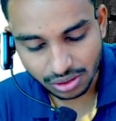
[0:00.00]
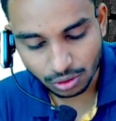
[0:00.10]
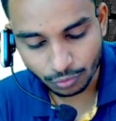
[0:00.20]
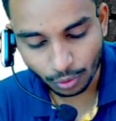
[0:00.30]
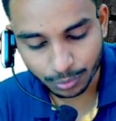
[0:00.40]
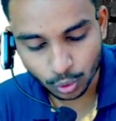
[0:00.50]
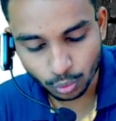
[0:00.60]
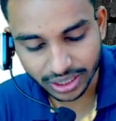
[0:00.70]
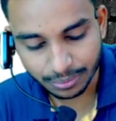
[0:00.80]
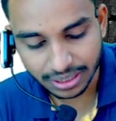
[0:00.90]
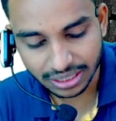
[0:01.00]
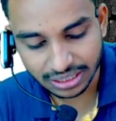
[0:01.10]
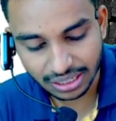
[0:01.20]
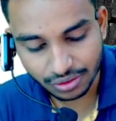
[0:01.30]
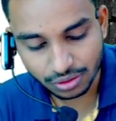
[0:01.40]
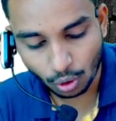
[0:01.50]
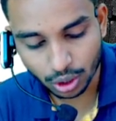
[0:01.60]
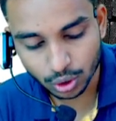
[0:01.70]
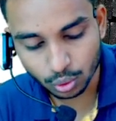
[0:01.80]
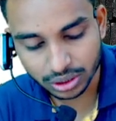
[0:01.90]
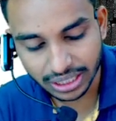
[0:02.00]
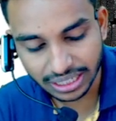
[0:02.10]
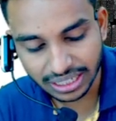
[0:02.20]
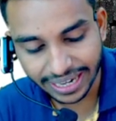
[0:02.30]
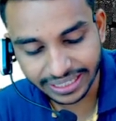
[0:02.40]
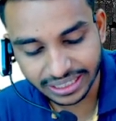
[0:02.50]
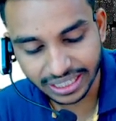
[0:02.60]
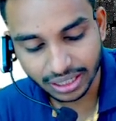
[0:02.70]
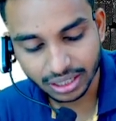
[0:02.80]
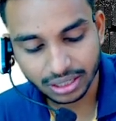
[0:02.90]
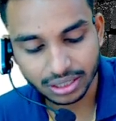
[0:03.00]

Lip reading: So from 280 million, it has gone to 390